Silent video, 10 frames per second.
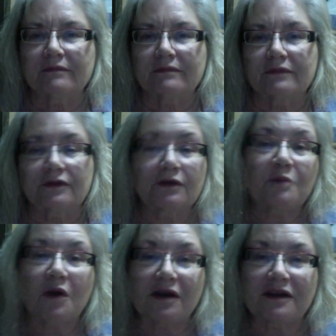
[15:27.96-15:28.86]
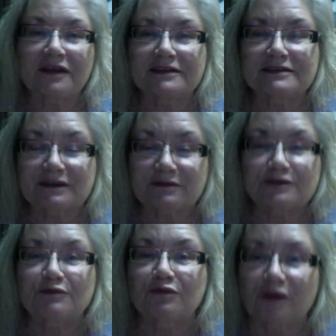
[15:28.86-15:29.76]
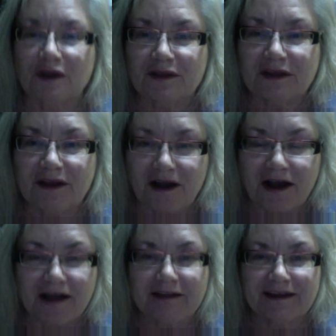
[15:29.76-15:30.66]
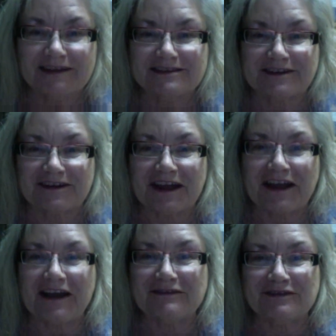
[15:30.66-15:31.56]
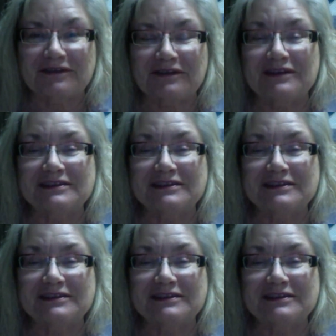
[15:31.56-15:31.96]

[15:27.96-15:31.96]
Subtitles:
the good part is it was really hot yesterday afternoon,